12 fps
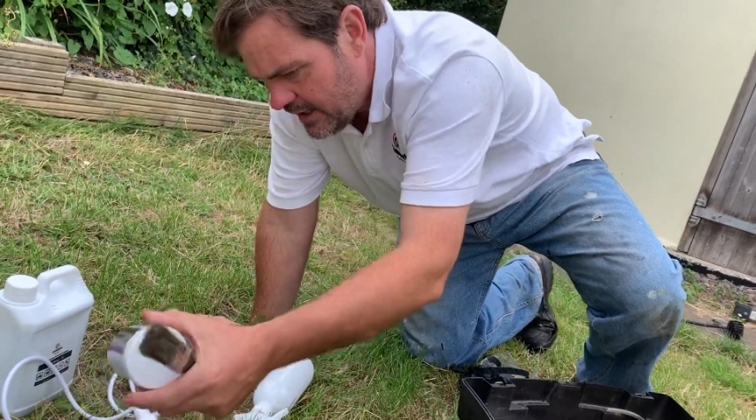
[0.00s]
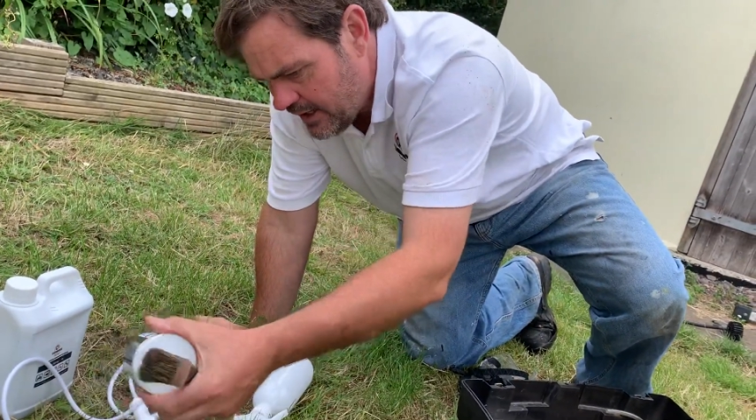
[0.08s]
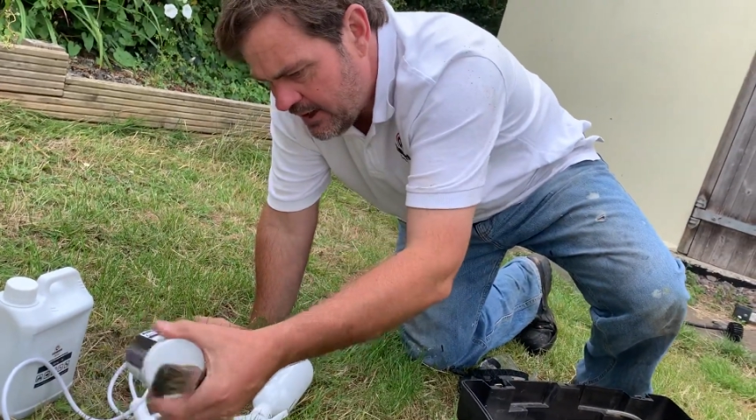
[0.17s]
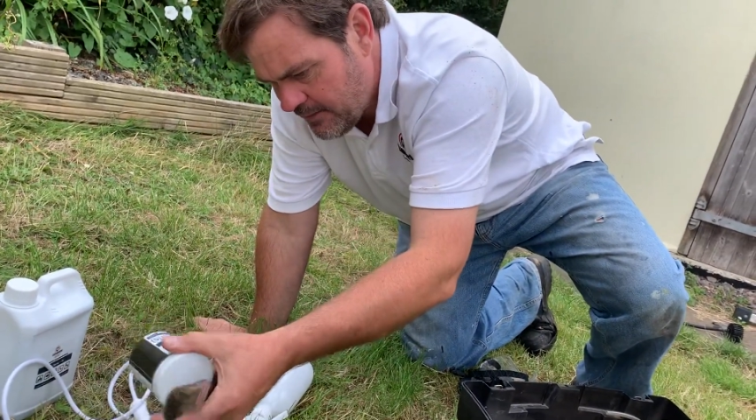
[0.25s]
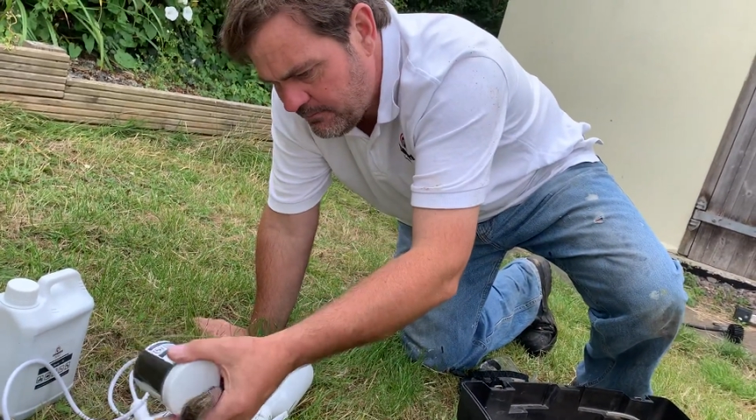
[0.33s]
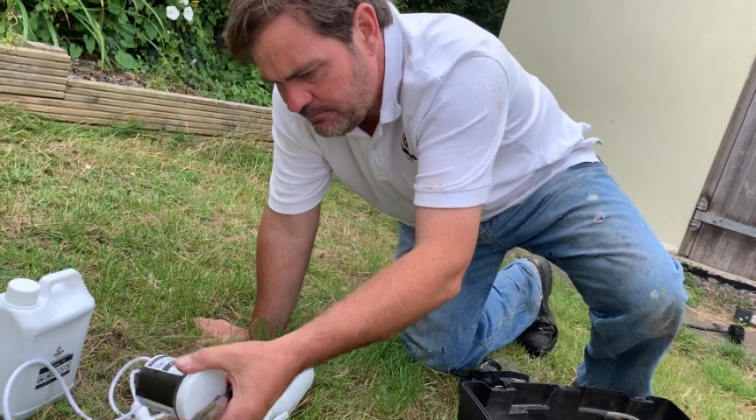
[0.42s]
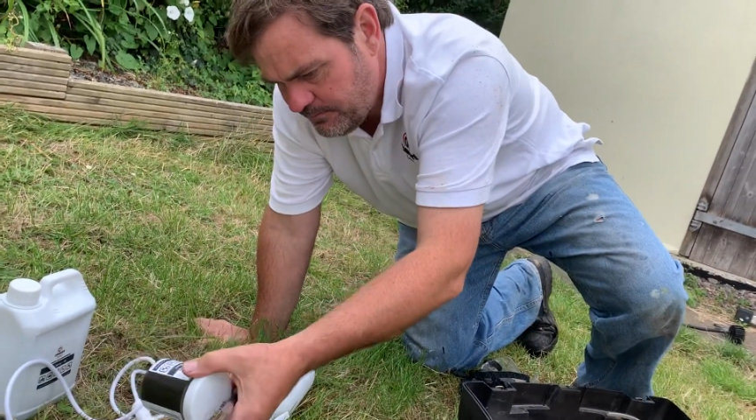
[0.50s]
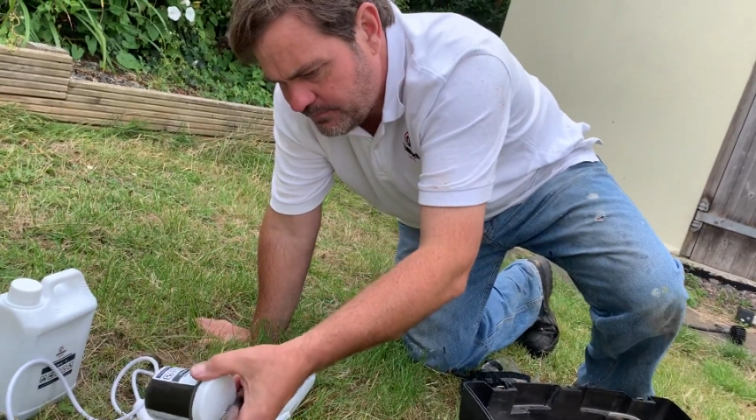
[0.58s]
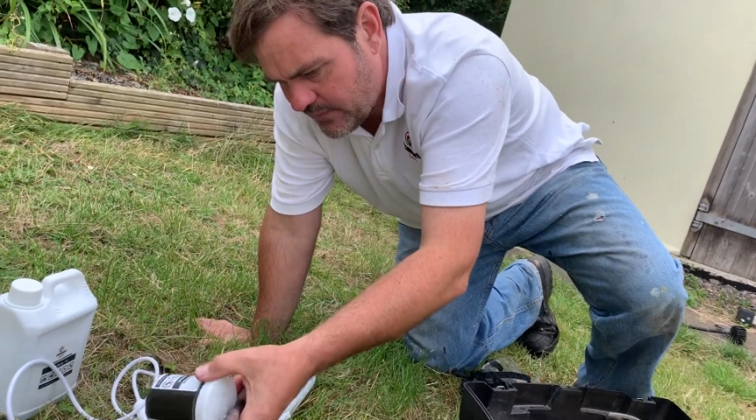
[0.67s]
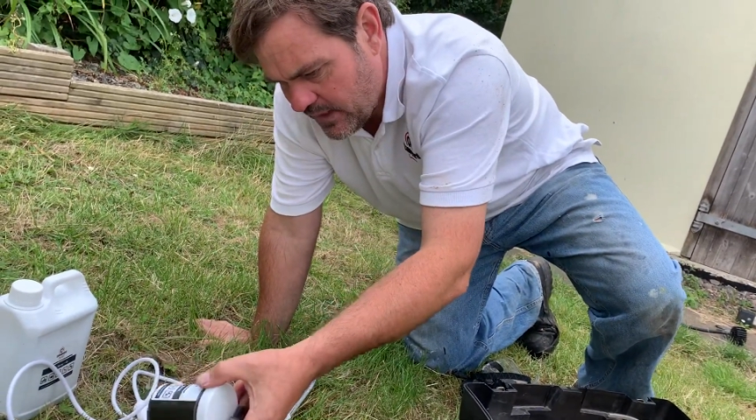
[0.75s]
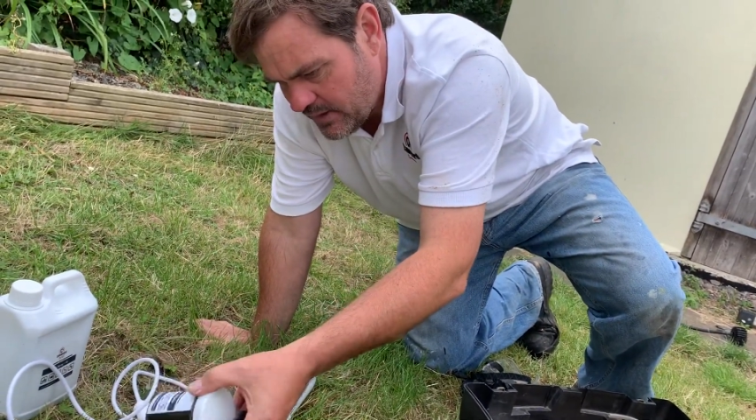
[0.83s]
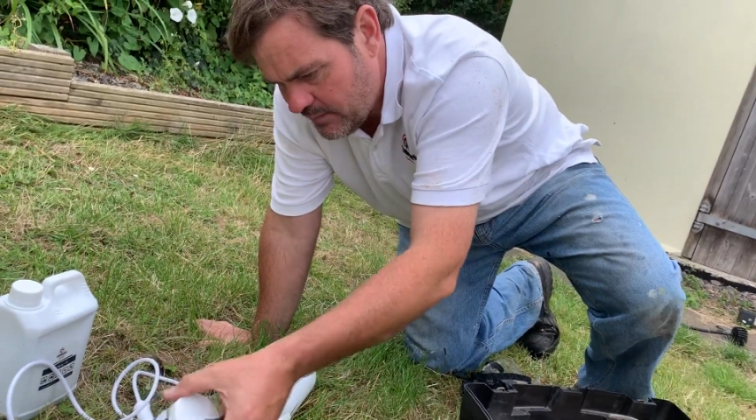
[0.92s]

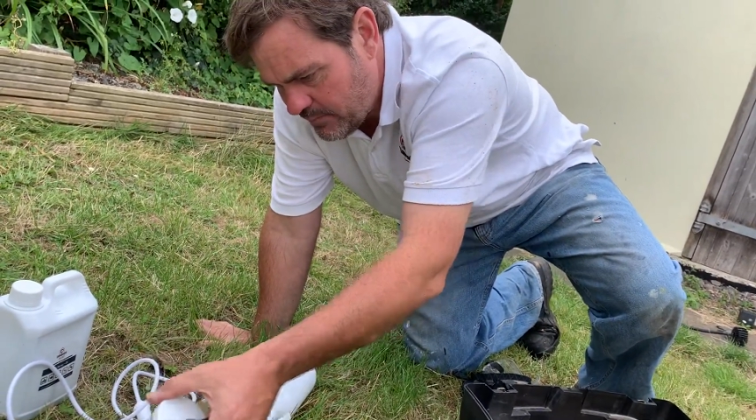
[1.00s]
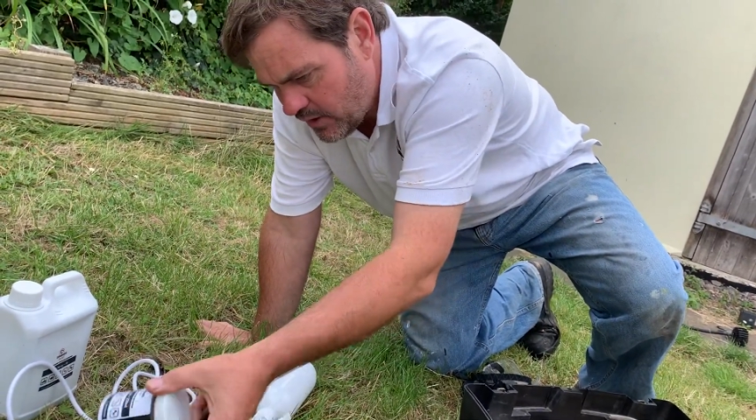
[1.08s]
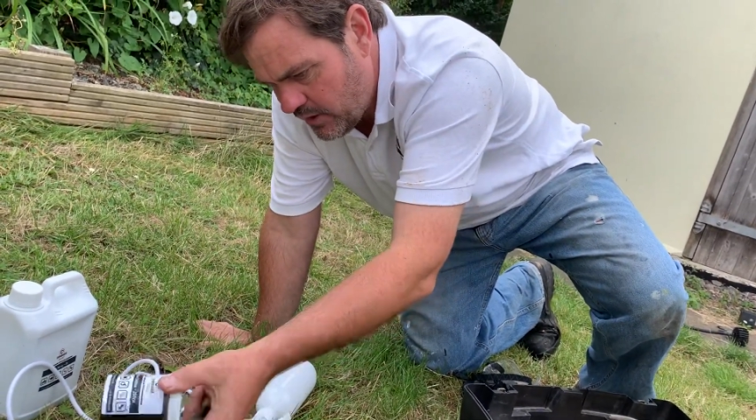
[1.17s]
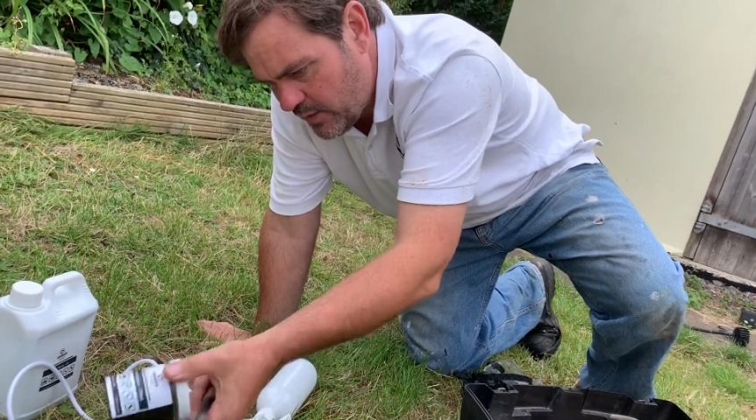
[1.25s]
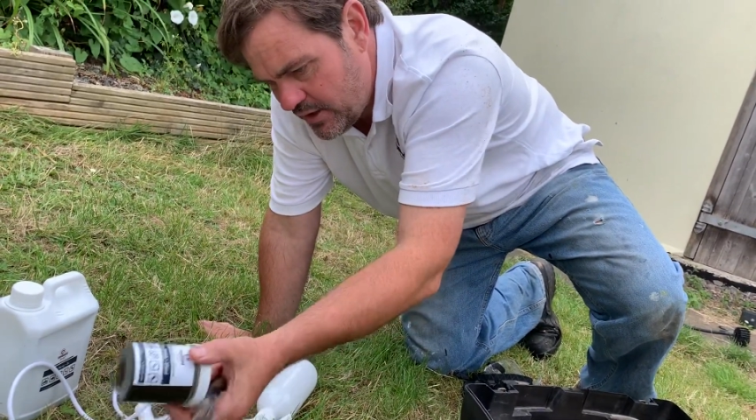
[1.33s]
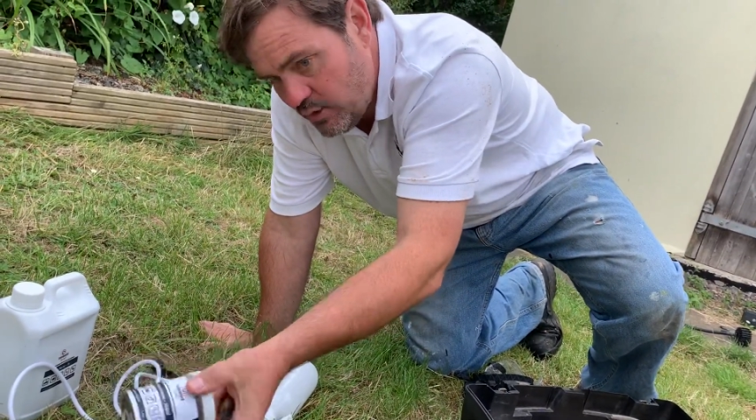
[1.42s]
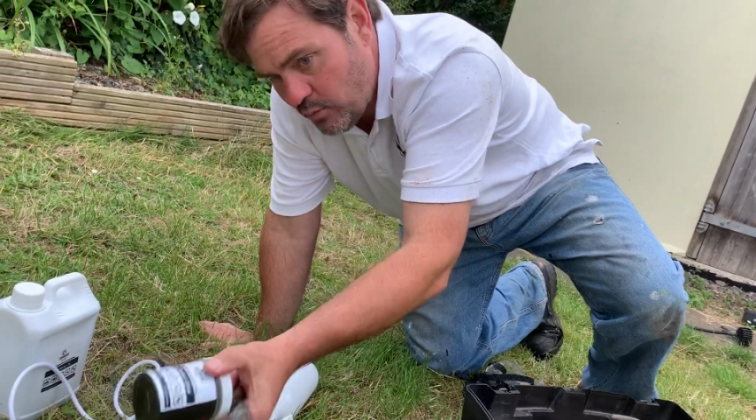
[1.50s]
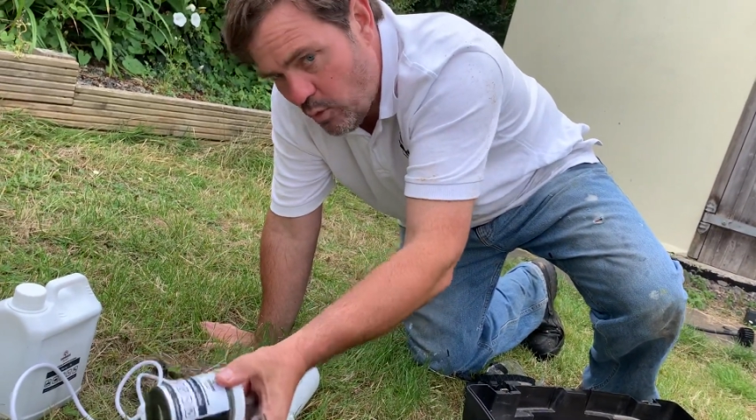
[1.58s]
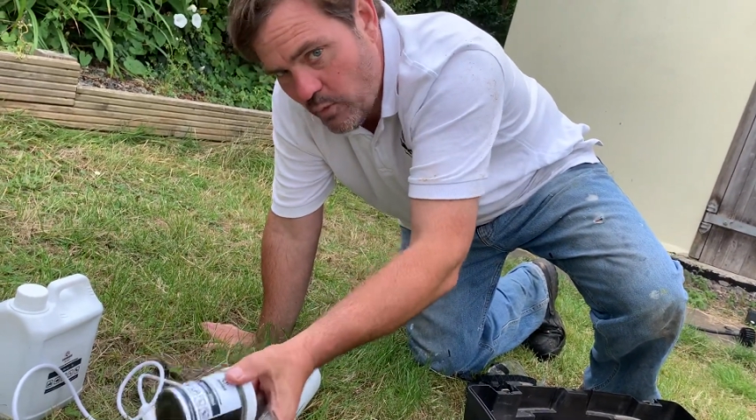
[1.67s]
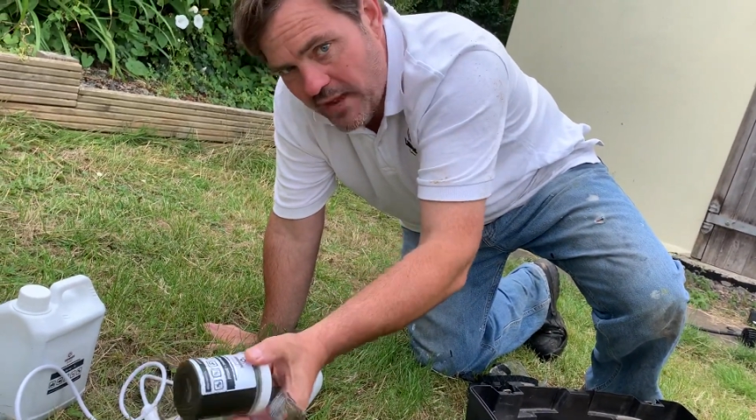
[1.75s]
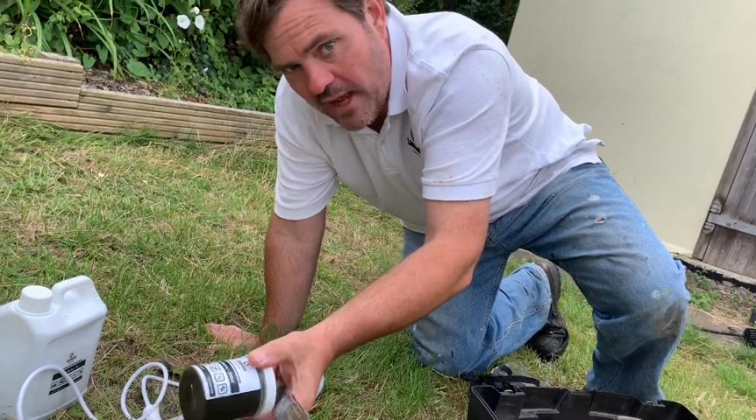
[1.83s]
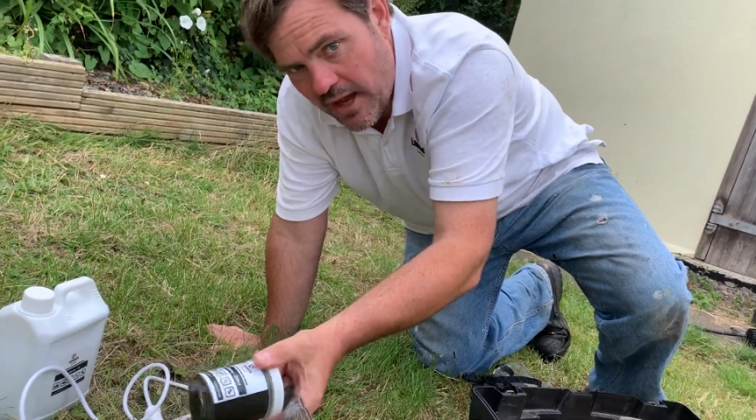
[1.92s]
But when you
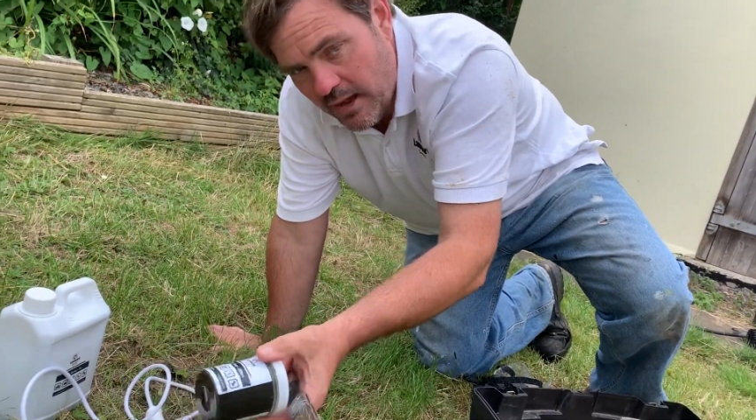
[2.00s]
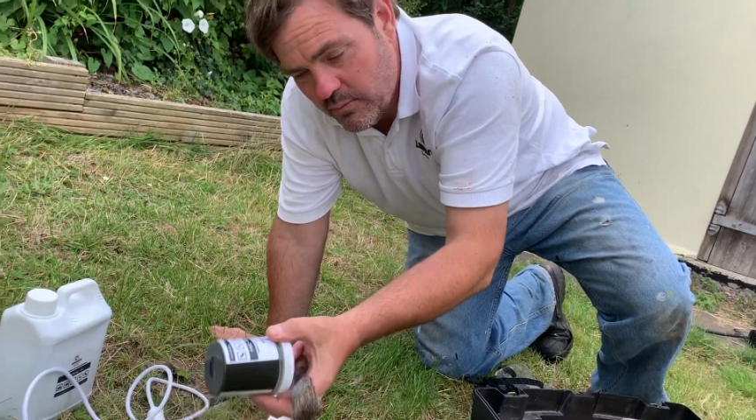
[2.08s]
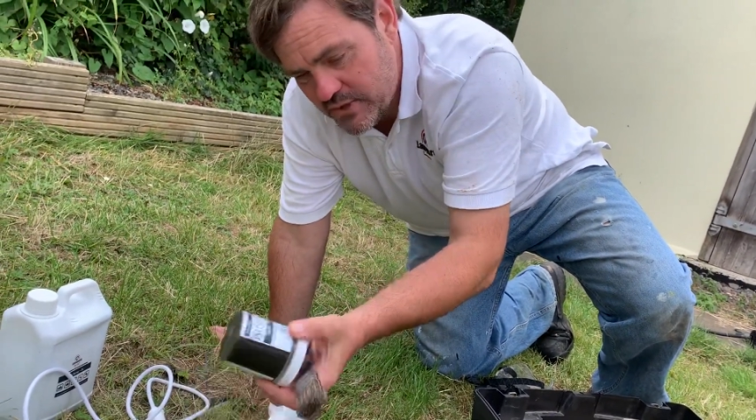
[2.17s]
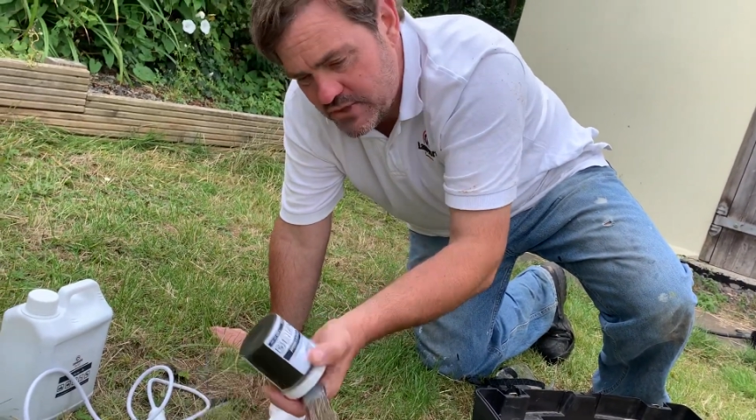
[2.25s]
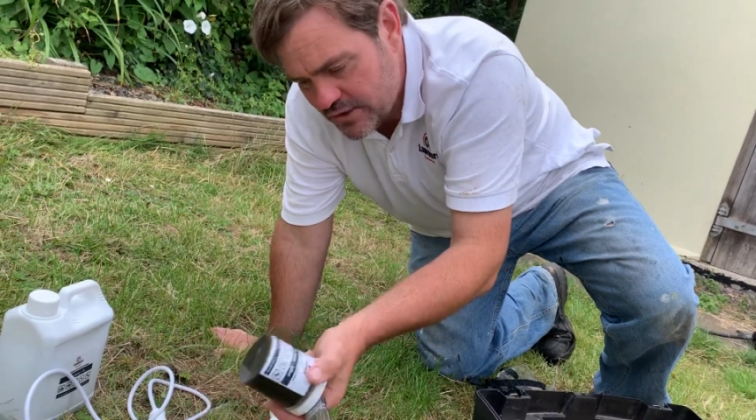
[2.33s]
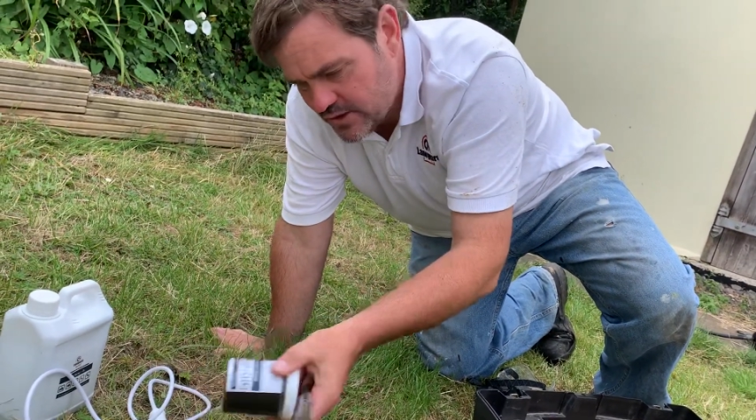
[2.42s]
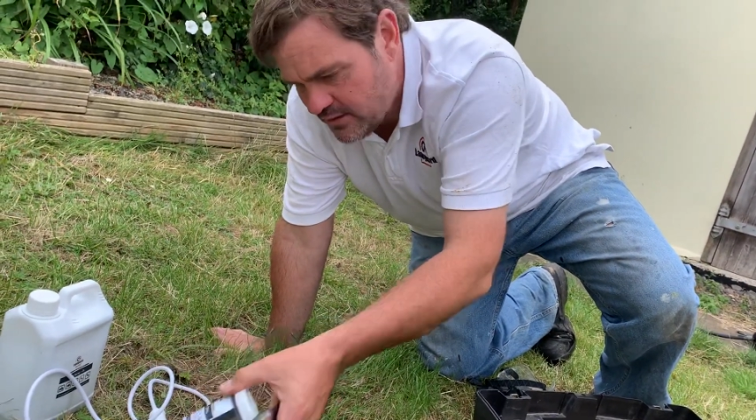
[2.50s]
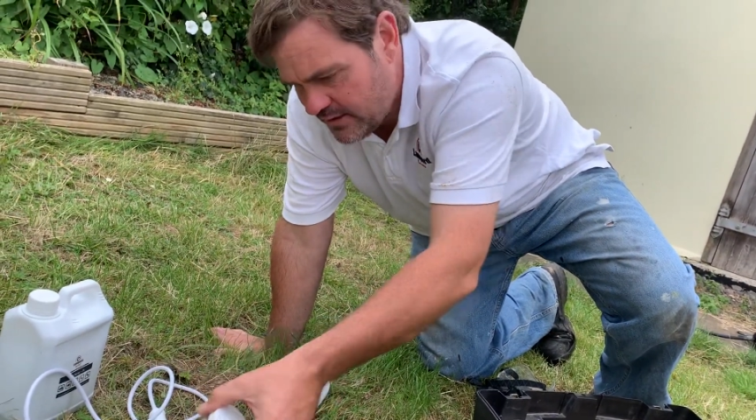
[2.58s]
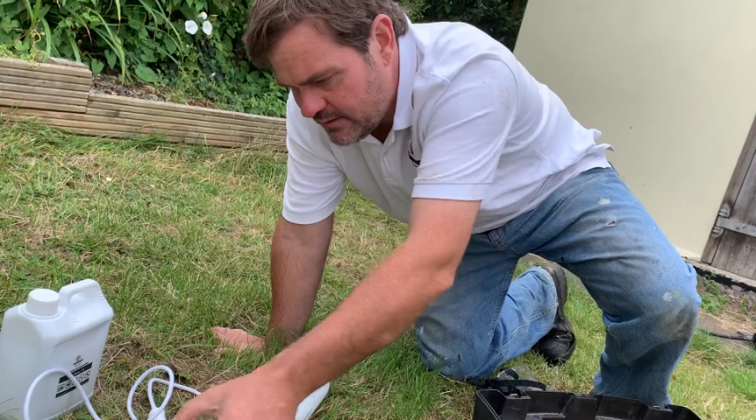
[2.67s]
warm that up, which you can do